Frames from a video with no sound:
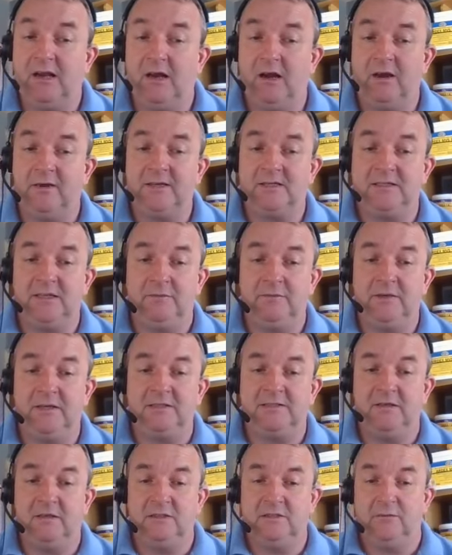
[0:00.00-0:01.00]
Ardex
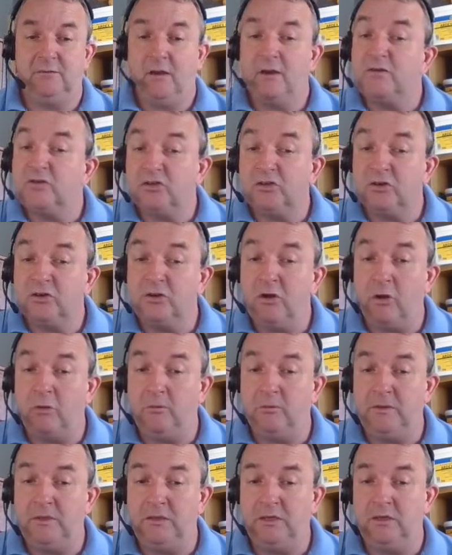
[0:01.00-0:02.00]
MVS 95 should not
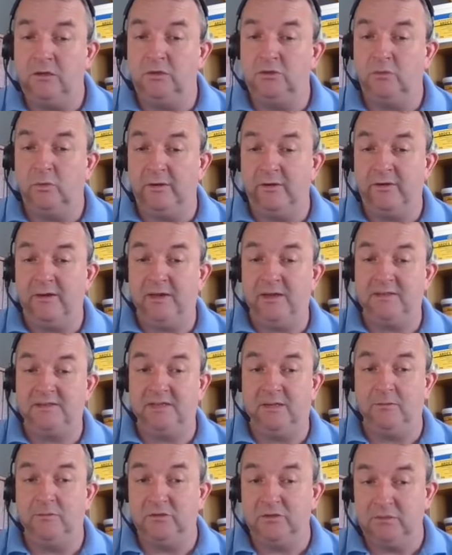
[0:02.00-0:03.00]
be used where an air
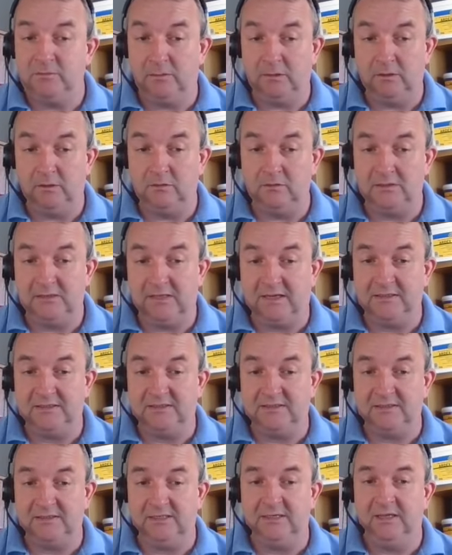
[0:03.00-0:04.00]
temperature is below
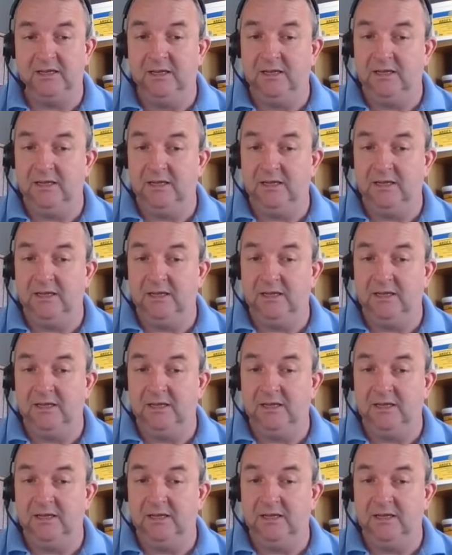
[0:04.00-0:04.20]
10C